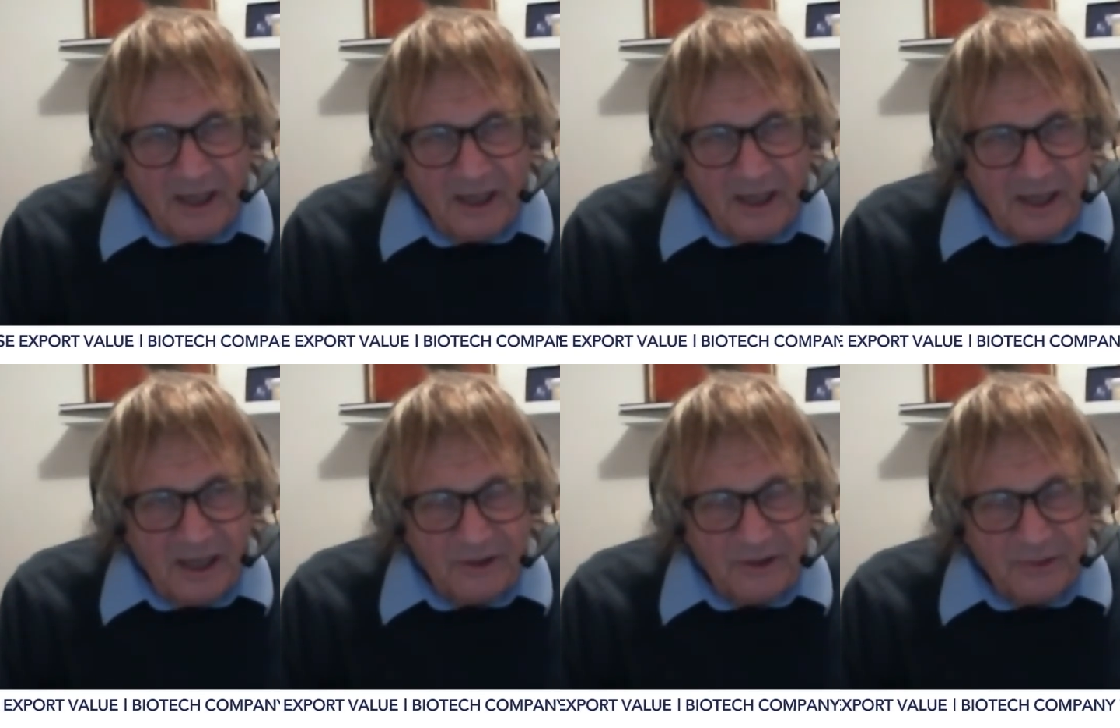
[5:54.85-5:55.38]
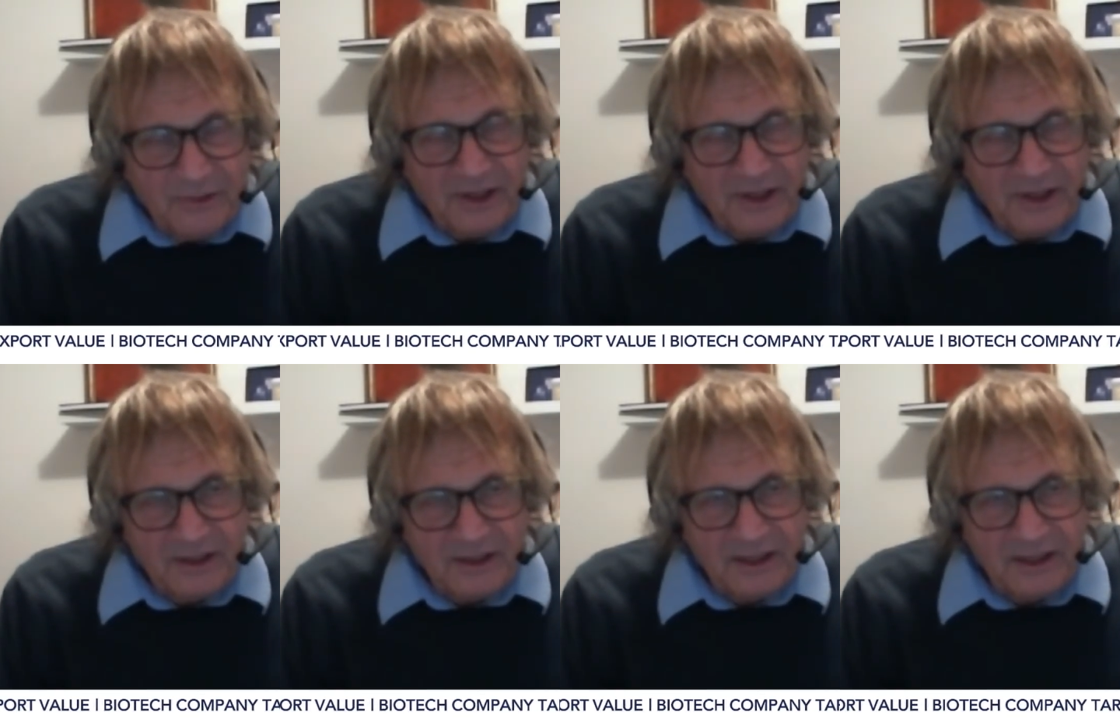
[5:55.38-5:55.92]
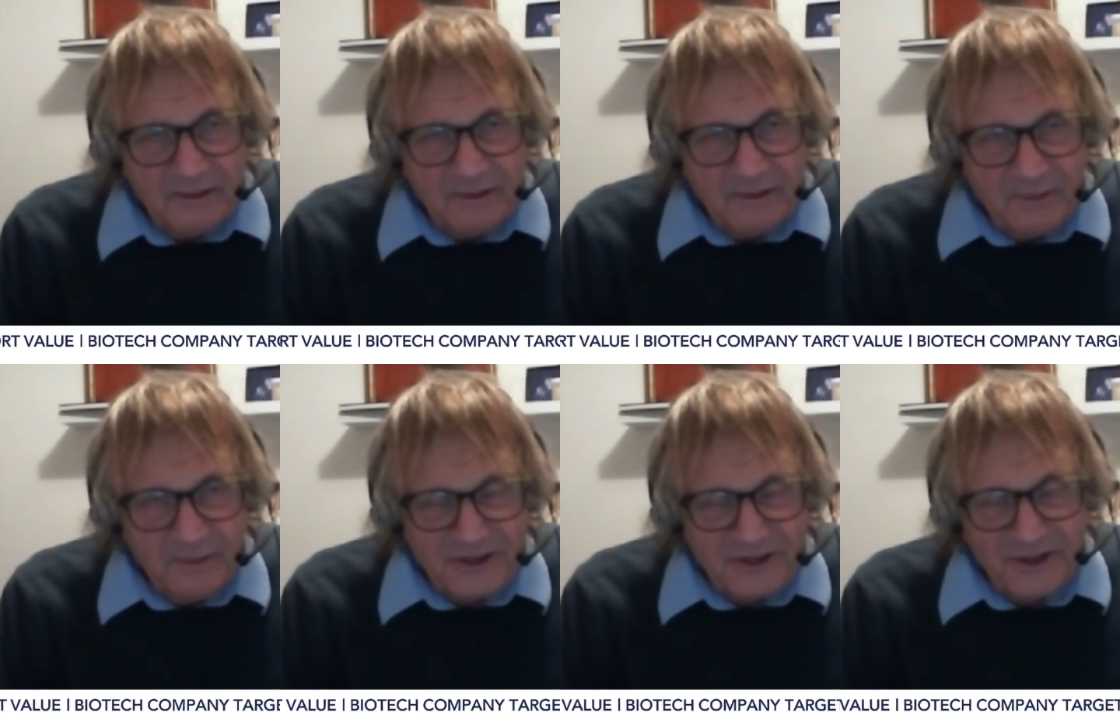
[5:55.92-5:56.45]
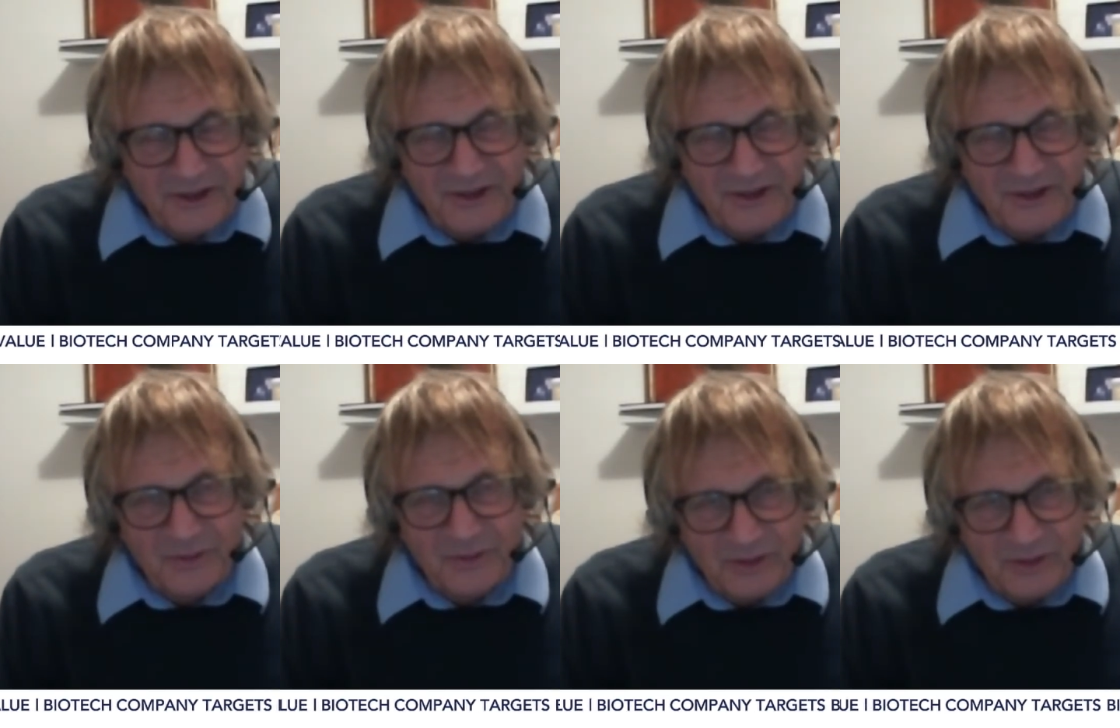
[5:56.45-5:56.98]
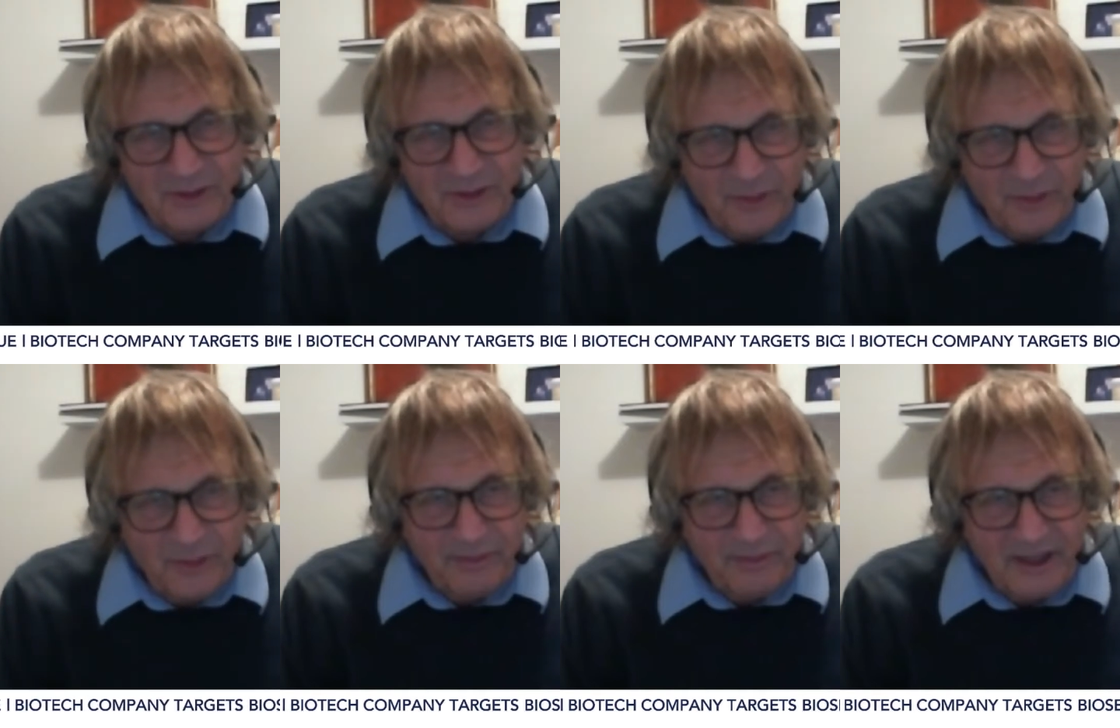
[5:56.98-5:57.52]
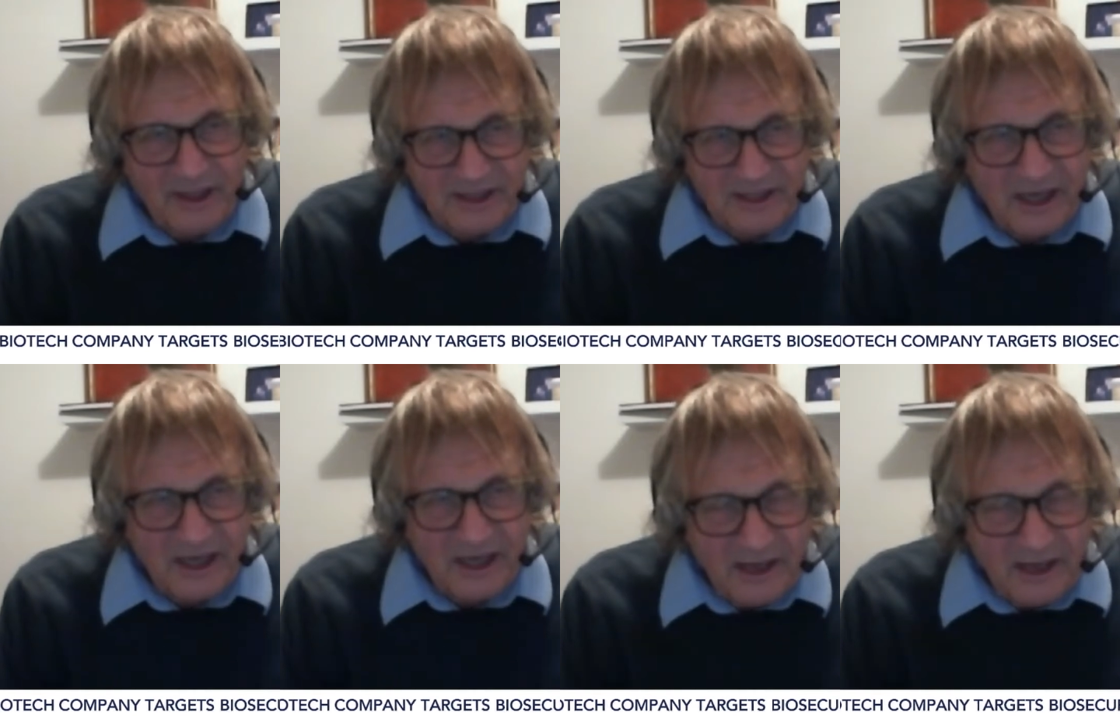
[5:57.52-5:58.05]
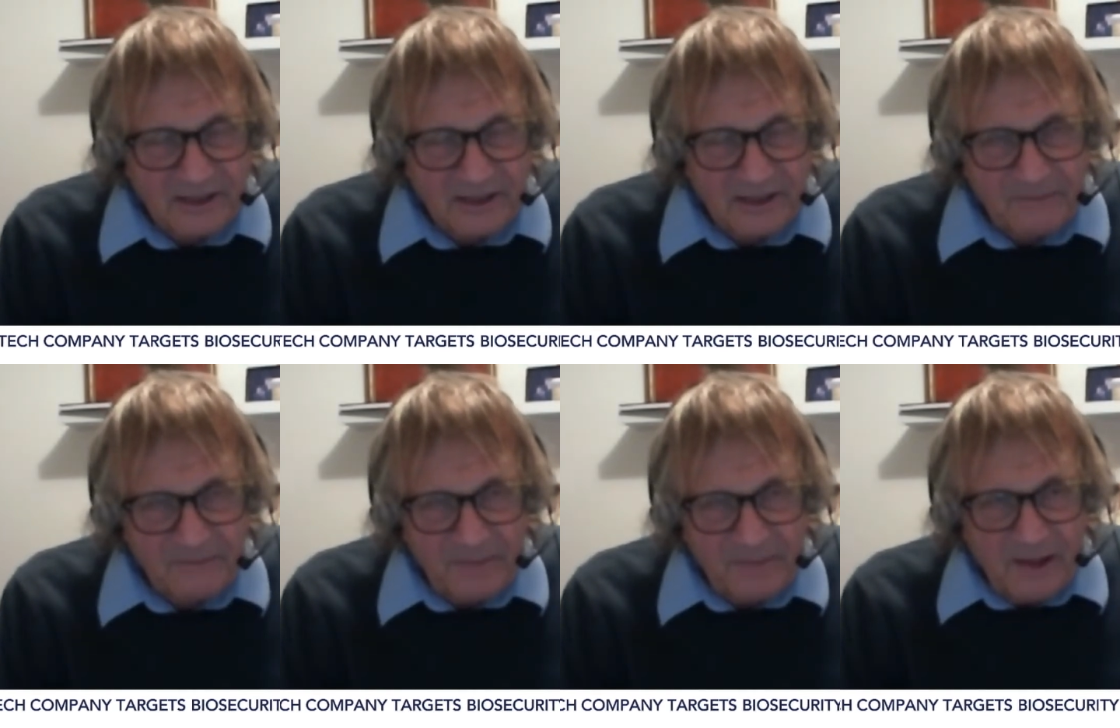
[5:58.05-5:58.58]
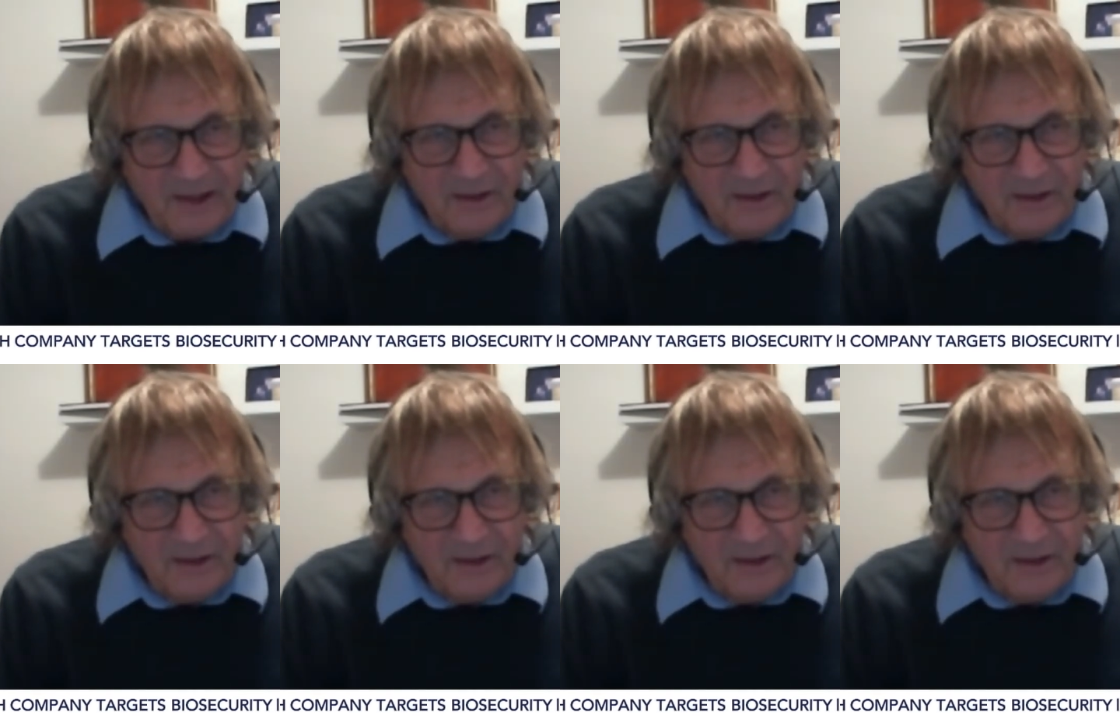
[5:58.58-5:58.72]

But I do think that biosecurity is well supported by science.